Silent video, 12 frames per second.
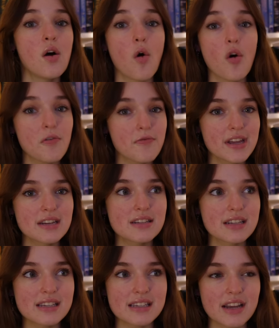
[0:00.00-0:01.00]
orphaned,
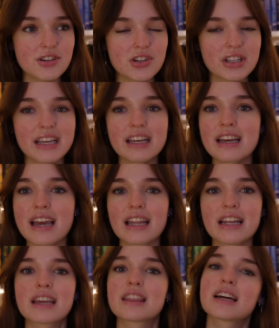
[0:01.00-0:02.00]
essentially, and
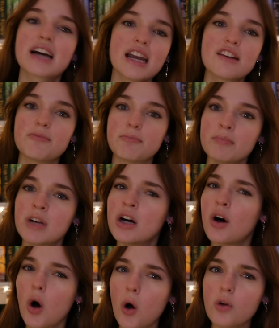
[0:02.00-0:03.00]
like the kind of
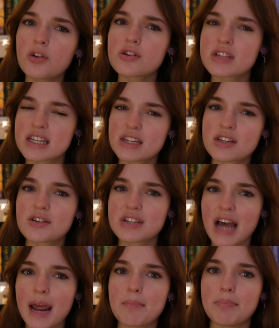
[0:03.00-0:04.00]
older sister
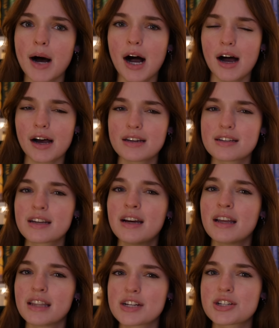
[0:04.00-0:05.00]
type bond
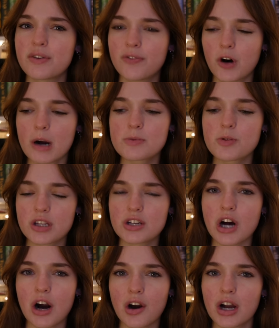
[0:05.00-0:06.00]
that she forms with
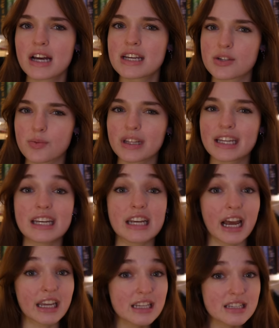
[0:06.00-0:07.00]
Inara is really
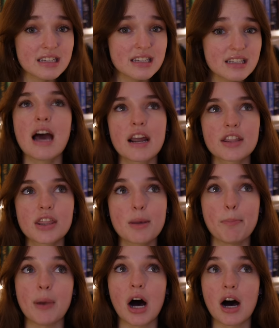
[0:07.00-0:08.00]
nice. And I thought the
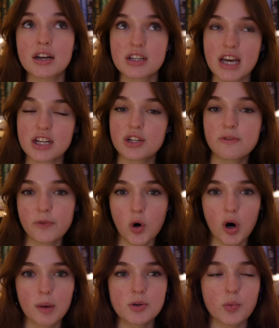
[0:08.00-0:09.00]
bond that she
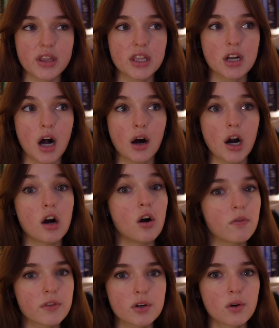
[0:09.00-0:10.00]
formed with Inara
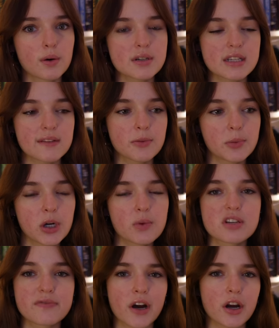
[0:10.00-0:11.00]
over the course of the book
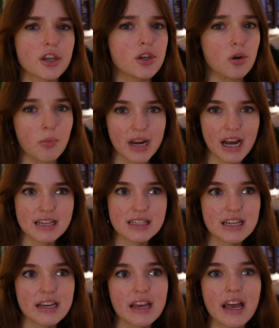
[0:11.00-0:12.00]
was very
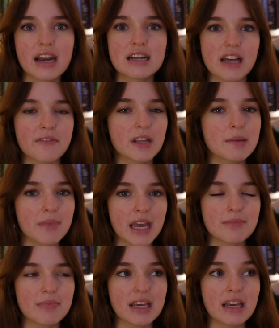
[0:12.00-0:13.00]
humanizing, and it definitely
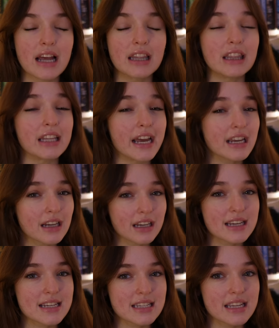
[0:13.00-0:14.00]
made me like
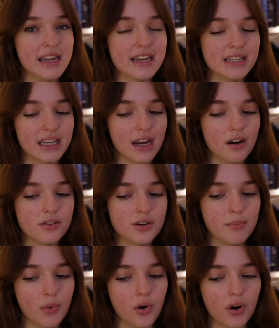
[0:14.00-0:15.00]
Kissin as a character
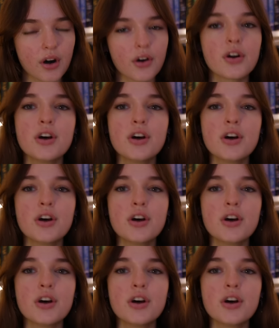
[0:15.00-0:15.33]
more.